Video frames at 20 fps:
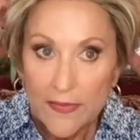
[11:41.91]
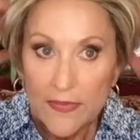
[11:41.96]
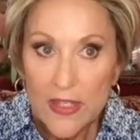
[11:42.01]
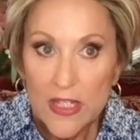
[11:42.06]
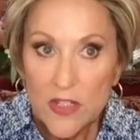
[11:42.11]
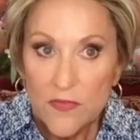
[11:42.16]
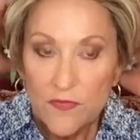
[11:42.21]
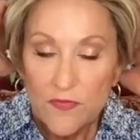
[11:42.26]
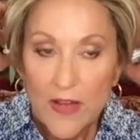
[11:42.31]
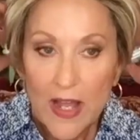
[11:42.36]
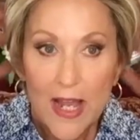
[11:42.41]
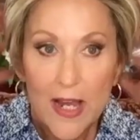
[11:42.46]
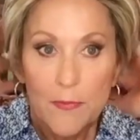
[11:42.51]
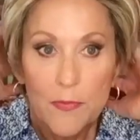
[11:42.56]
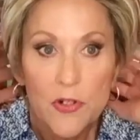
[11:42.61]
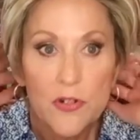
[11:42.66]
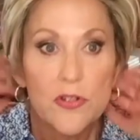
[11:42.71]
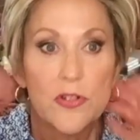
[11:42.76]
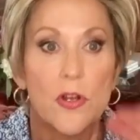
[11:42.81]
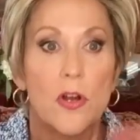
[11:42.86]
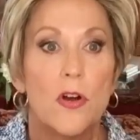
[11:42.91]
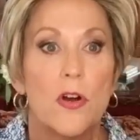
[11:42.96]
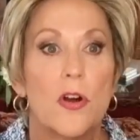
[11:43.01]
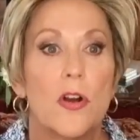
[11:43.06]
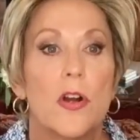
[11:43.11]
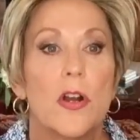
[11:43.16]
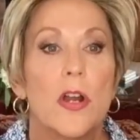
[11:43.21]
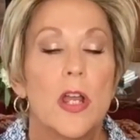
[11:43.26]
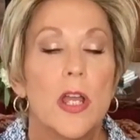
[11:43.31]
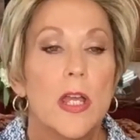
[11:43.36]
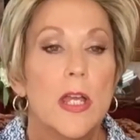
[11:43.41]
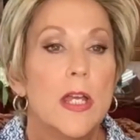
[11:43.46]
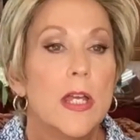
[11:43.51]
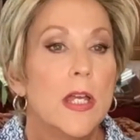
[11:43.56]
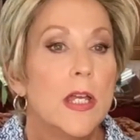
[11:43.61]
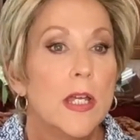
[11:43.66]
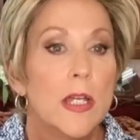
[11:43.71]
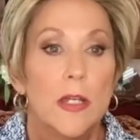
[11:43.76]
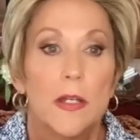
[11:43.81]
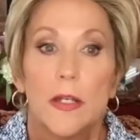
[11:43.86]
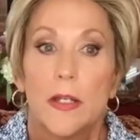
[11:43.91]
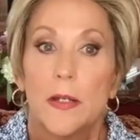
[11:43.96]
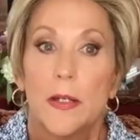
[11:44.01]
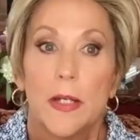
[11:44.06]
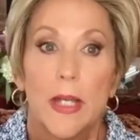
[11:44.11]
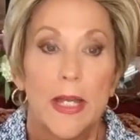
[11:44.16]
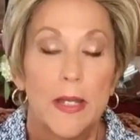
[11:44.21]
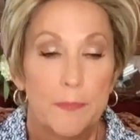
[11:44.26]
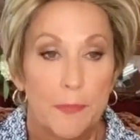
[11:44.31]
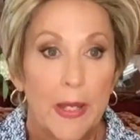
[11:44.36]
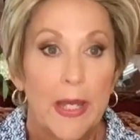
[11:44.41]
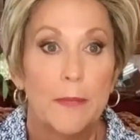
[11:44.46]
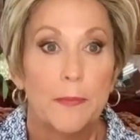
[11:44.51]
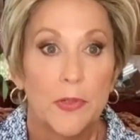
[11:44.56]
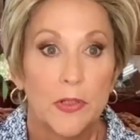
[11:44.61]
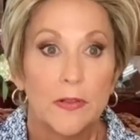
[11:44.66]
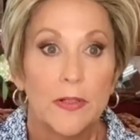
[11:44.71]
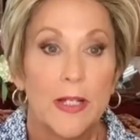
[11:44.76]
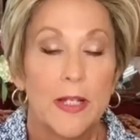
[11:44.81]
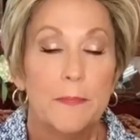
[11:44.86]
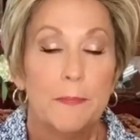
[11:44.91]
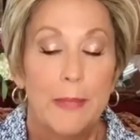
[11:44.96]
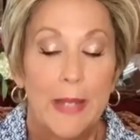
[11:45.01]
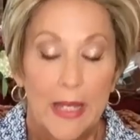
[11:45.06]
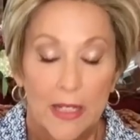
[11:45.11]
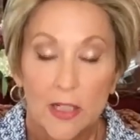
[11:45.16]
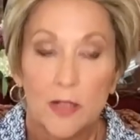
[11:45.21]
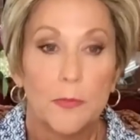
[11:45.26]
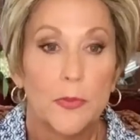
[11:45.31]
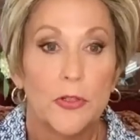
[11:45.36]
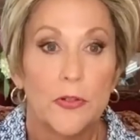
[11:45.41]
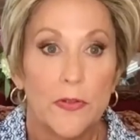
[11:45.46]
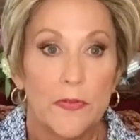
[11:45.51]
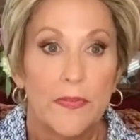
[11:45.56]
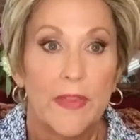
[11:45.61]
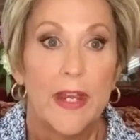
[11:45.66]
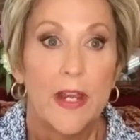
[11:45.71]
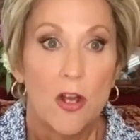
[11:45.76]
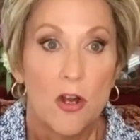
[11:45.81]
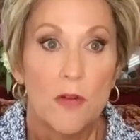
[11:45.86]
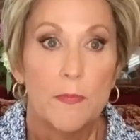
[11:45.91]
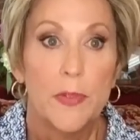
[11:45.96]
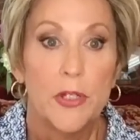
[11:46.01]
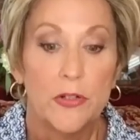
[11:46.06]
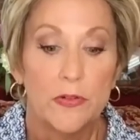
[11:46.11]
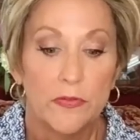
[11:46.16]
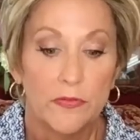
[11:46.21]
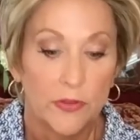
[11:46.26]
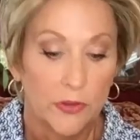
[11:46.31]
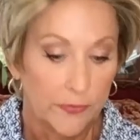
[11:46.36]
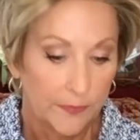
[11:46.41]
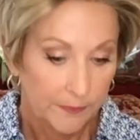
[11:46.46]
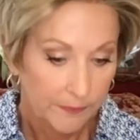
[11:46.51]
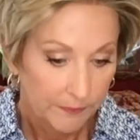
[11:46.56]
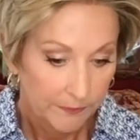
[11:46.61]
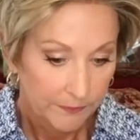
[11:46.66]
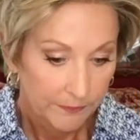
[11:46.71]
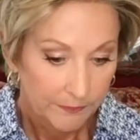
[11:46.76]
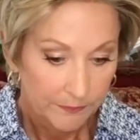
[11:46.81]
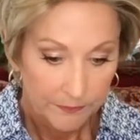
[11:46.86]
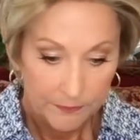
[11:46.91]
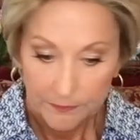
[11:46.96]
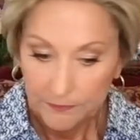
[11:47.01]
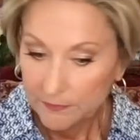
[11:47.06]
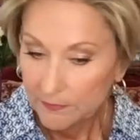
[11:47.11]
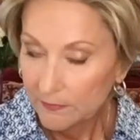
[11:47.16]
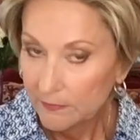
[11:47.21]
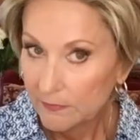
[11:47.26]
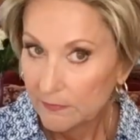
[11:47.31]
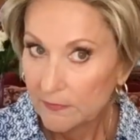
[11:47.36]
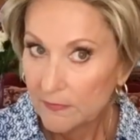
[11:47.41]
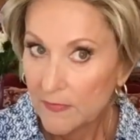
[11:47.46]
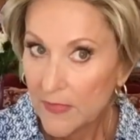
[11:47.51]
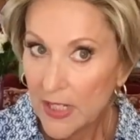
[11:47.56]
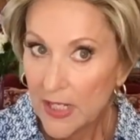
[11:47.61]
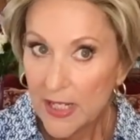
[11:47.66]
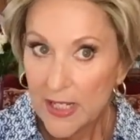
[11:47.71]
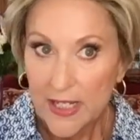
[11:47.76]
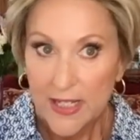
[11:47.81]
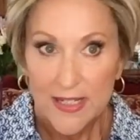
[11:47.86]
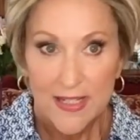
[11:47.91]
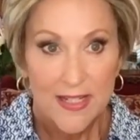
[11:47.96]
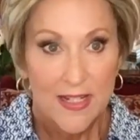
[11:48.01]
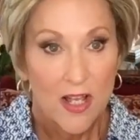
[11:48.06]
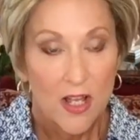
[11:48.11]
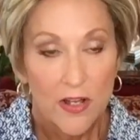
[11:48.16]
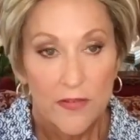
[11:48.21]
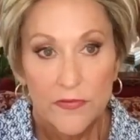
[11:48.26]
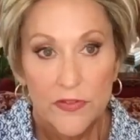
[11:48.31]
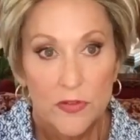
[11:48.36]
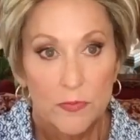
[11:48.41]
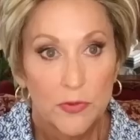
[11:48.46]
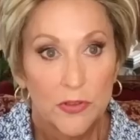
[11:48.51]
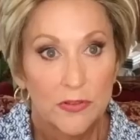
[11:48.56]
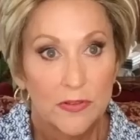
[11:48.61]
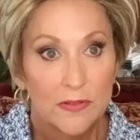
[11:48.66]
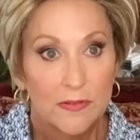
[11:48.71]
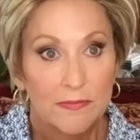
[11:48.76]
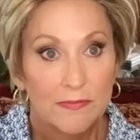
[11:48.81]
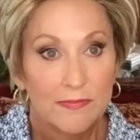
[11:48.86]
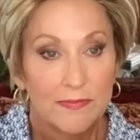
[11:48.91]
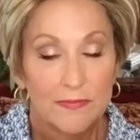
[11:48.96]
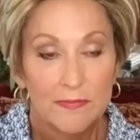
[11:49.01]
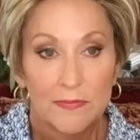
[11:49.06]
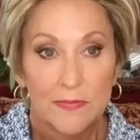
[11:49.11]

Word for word: These fibers are impec- impeccable. They are beautiful. It's comfortable.